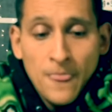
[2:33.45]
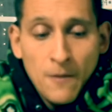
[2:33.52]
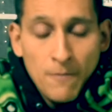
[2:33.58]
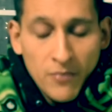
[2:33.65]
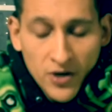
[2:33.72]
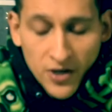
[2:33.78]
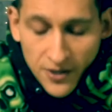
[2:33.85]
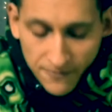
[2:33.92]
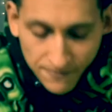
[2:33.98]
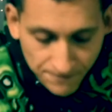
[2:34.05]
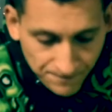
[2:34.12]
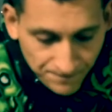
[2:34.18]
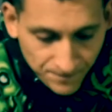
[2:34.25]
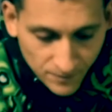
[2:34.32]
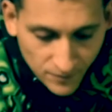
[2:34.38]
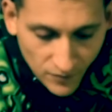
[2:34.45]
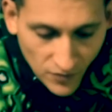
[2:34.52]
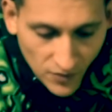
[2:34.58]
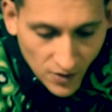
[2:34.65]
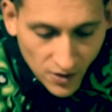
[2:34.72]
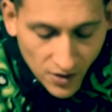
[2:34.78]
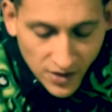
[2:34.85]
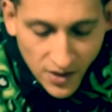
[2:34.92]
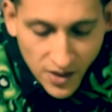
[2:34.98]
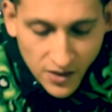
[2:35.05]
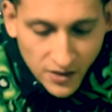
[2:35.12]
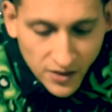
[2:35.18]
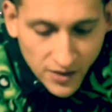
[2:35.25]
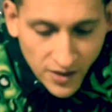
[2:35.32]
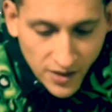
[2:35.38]
But at the end of the
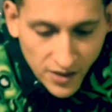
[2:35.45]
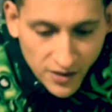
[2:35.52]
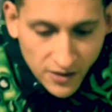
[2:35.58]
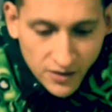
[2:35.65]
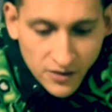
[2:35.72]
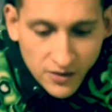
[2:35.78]
day,